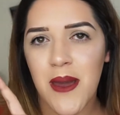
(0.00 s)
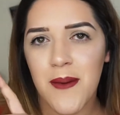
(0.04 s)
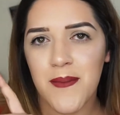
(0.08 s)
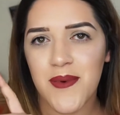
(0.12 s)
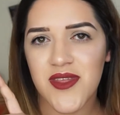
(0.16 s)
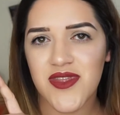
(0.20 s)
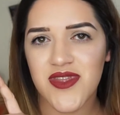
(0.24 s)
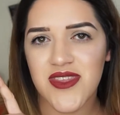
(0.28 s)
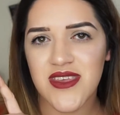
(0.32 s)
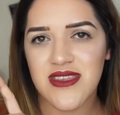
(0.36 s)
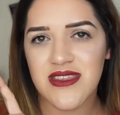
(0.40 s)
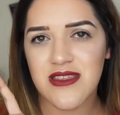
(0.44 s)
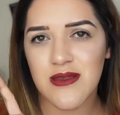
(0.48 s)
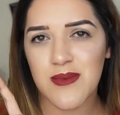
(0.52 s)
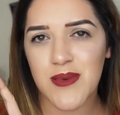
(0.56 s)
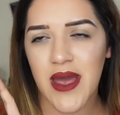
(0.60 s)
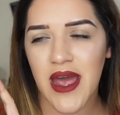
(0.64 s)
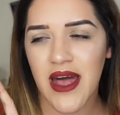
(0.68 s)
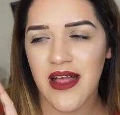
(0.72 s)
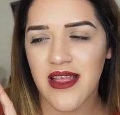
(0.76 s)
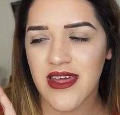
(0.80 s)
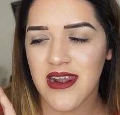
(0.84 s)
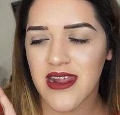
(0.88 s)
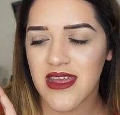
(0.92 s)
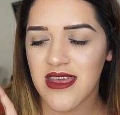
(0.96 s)
But this
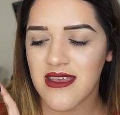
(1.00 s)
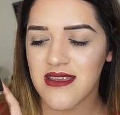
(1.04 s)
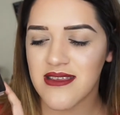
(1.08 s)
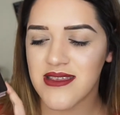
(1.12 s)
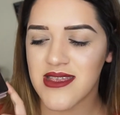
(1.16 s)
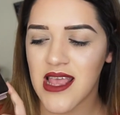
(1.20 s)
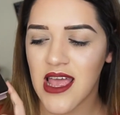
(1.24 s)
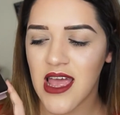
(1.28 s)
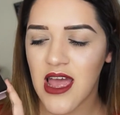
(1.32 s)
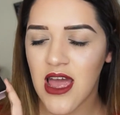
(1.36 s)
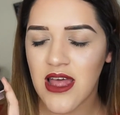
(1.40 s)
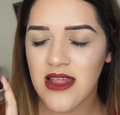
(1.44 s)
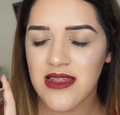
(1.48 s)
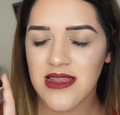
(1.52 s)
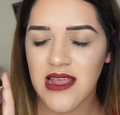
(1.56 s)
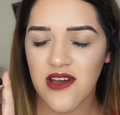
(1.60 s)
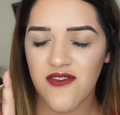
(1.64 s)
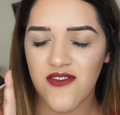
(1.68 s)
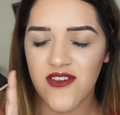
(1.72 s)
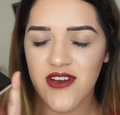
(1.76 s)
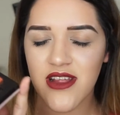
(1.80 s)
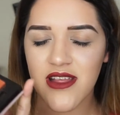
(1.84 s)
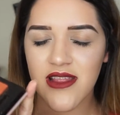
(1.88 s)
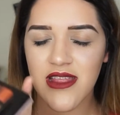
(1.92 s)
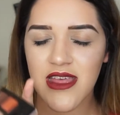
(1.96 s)
palette is
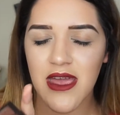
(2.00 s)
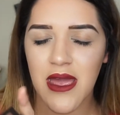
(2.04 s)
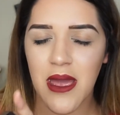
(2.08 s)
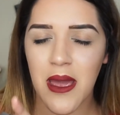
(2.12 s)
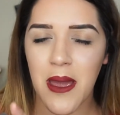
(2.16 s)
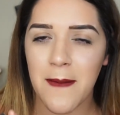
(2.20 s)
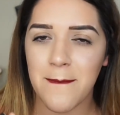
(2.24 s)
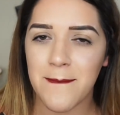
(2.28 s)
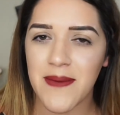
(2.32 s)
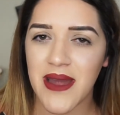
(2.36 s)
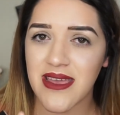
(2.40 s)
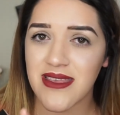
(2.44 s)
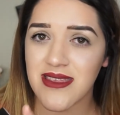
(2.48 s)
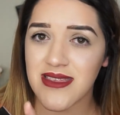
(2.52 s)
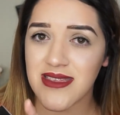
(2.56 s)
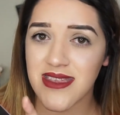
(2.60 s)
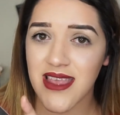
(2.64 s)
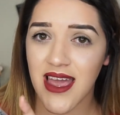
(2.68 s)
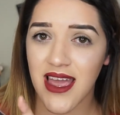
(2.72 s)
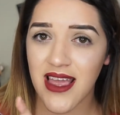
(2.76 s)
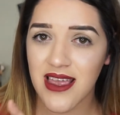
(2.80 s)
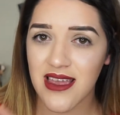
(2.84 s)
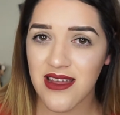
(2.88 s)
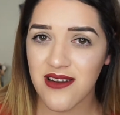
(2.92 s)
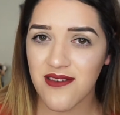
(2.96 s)
definitely my
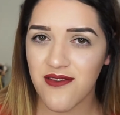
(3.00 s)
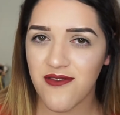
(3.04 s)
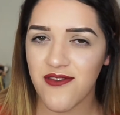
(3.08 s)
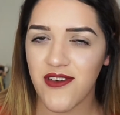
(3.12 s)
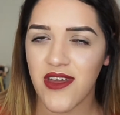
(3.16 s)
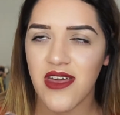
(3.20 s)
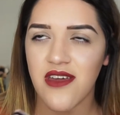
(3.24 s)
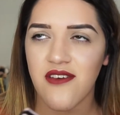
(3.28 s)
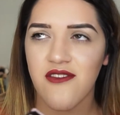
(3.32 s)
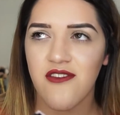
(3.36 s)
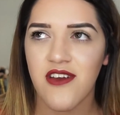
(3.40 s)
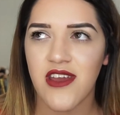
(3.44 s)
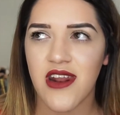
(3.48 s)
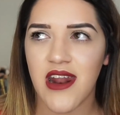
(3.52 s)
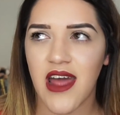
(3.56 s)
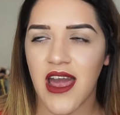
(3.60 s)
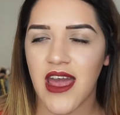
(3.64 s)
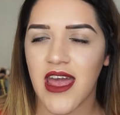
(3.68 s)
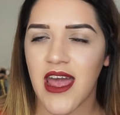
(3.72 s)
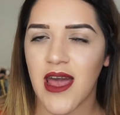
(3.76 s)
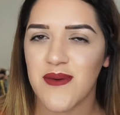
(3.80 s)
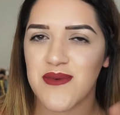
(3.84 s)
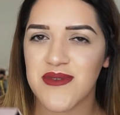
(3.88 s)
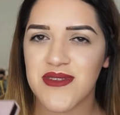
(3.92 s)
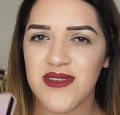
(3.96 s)
second favorite.
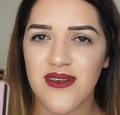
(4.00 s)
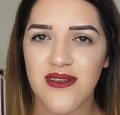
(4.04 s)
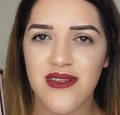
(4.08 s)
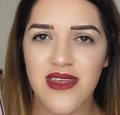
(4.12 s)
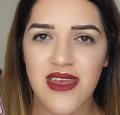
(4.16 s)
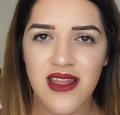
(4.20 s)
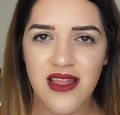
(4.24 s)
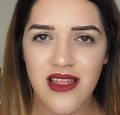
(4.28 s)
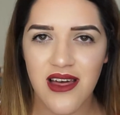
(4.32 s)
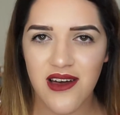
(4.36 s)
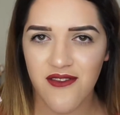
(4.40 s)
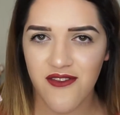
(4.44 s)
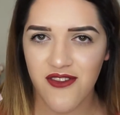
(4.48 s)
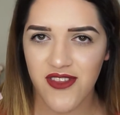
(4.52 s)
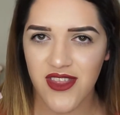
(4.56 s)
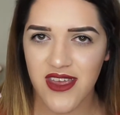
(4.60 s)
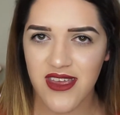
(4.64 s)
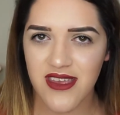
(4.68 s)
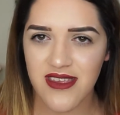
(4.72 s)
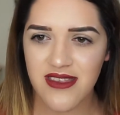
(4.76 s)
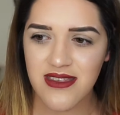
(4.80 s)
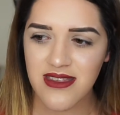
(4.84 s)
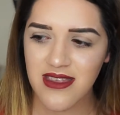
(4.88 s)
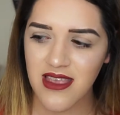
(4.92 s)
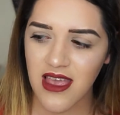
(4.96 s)
I absolutely love
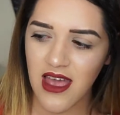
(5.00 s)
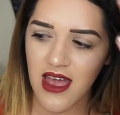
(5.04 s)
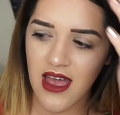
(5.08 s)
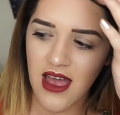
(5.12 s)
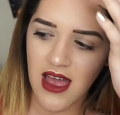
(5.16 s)
this.